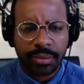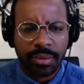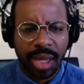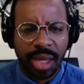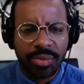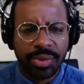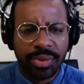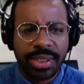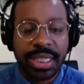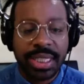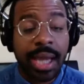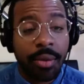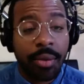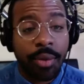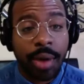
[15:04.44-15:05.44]
the
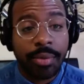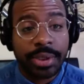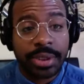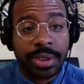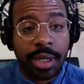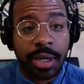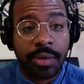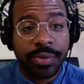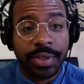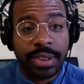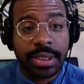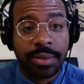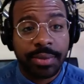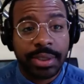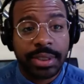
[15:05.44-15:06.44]
thing I, I want to start off with
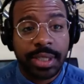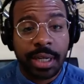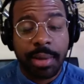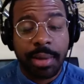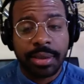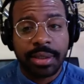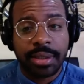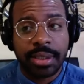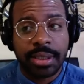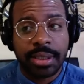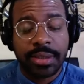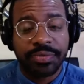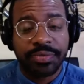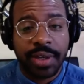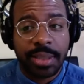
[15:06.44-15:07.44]
is I want to talk about the
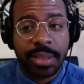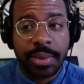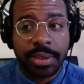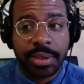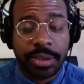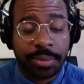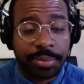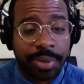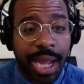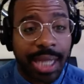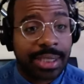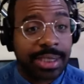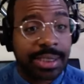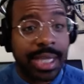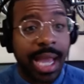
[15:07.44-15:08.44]
the fundamentals of
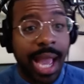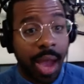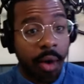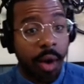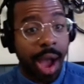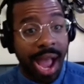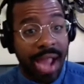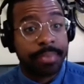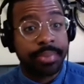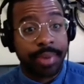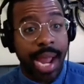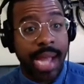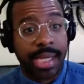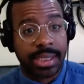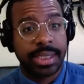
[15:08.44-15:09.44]
practice and how I
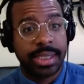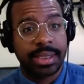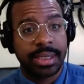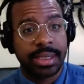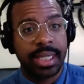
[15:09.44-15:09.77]
practice.